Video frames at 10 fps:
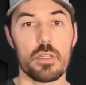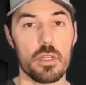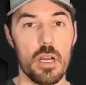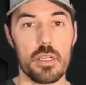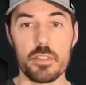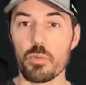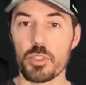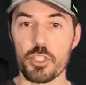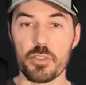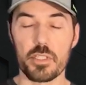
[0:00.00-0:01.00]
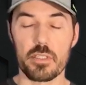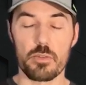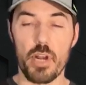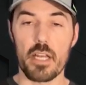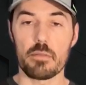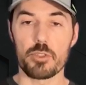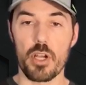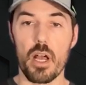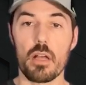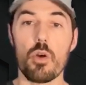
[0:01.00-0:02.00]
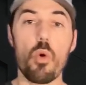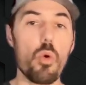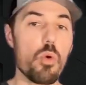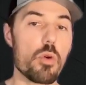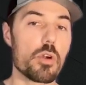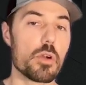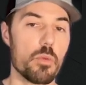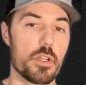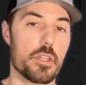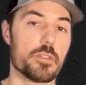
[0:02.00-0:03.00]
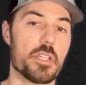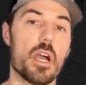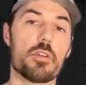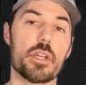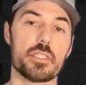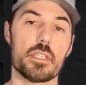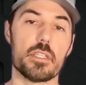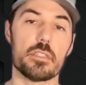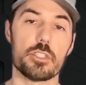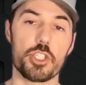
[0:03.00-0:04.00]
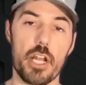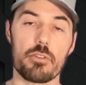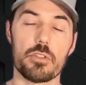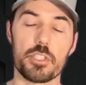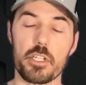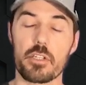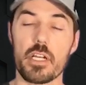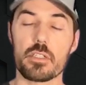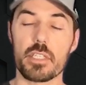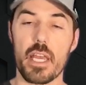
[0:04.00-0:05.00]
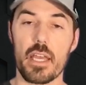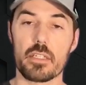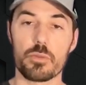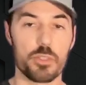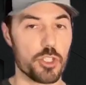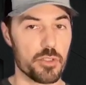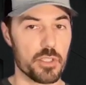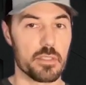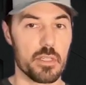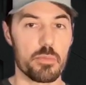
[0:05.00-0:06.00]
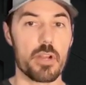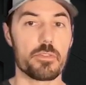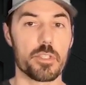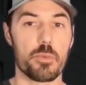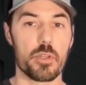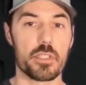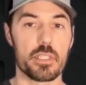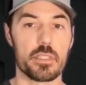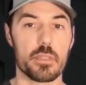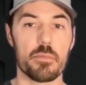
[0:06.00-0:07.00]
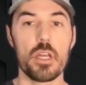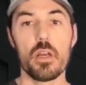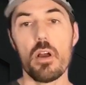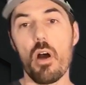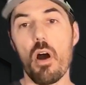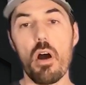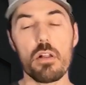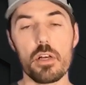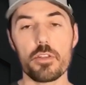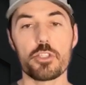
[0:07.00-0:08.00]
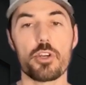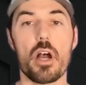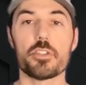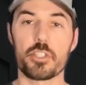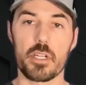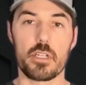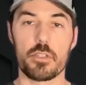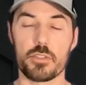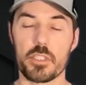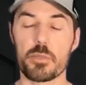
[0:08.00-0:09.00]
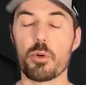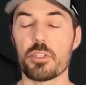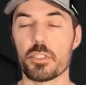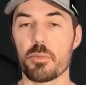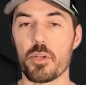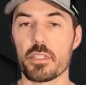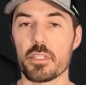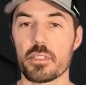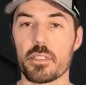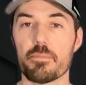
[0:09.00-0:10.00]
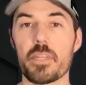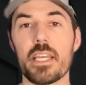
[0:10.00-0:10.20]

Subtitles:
hunt, which uses a random draw, or one of those non-resident general deer or elk tags, which uses a preference point system, all other draws are going to use this bonus point system.